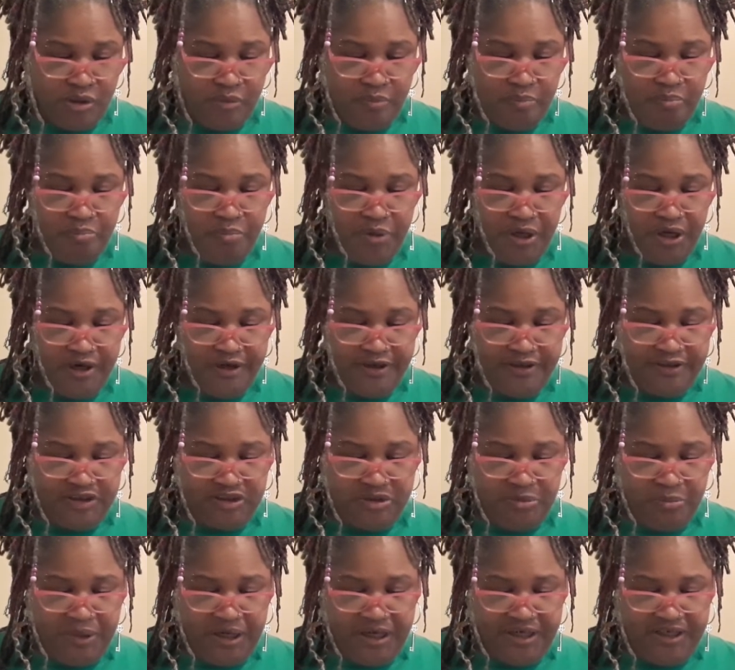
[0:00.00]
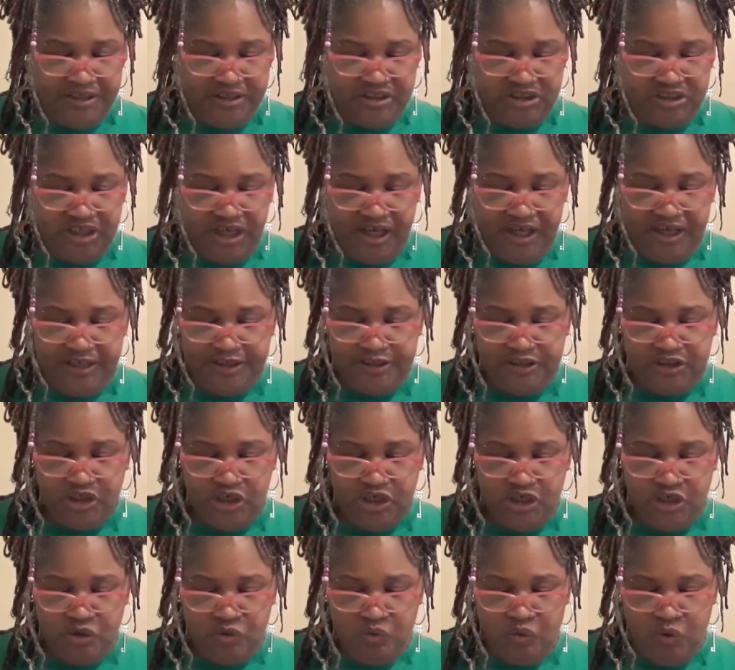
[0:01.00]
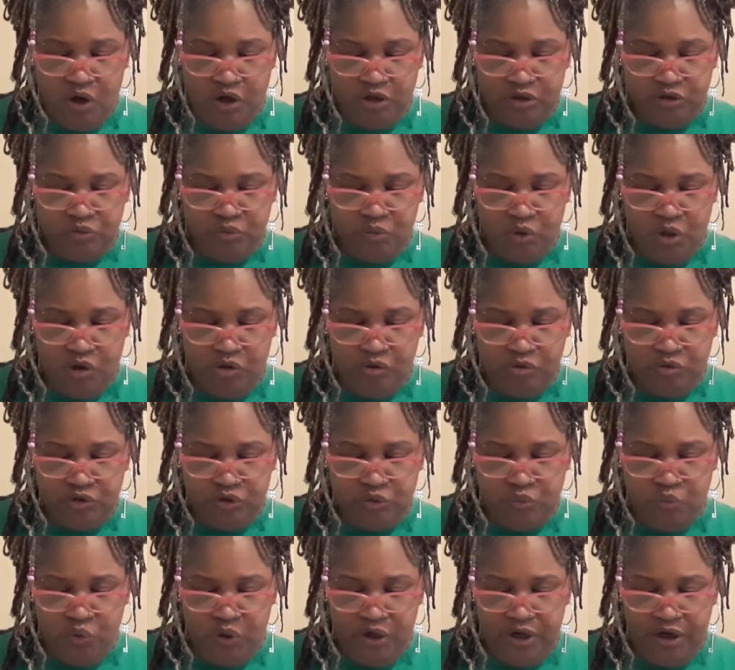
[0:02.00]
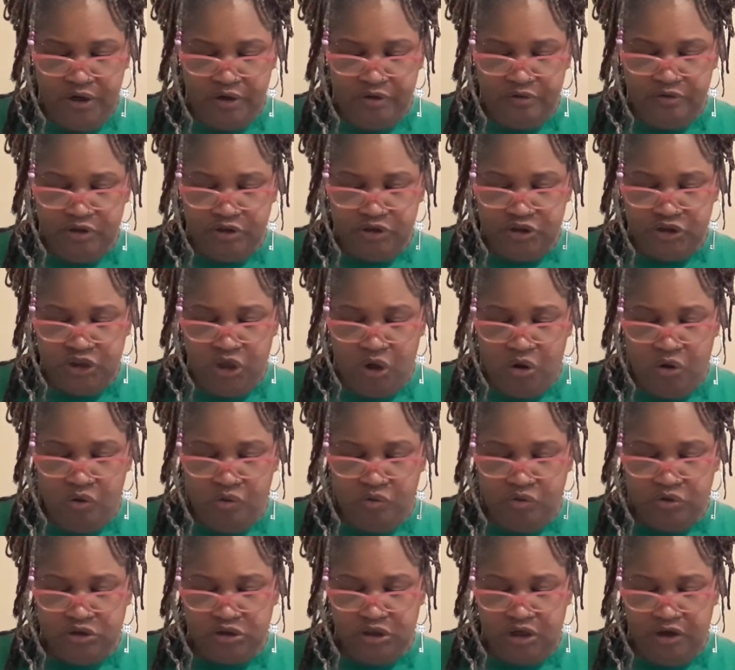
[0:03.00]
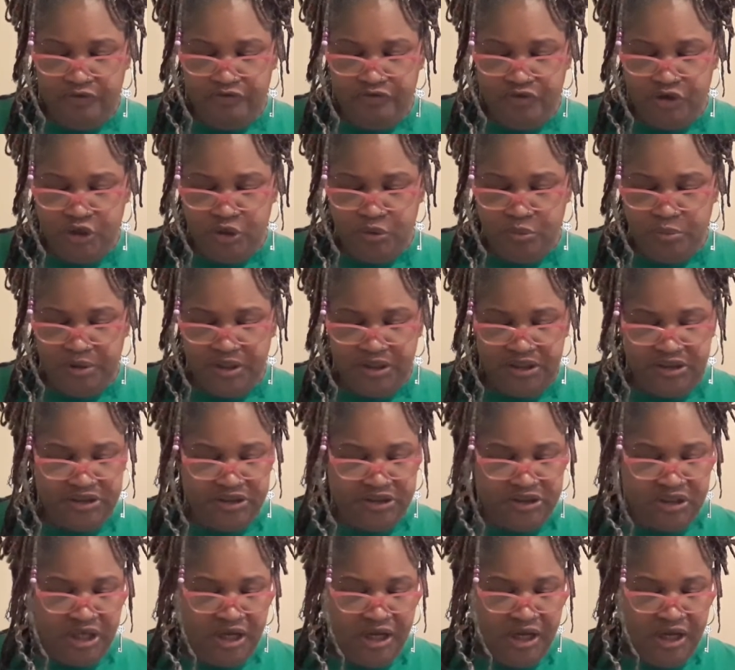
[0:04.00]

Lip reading: Baron Samedi stands in a crossroads where the souls of humans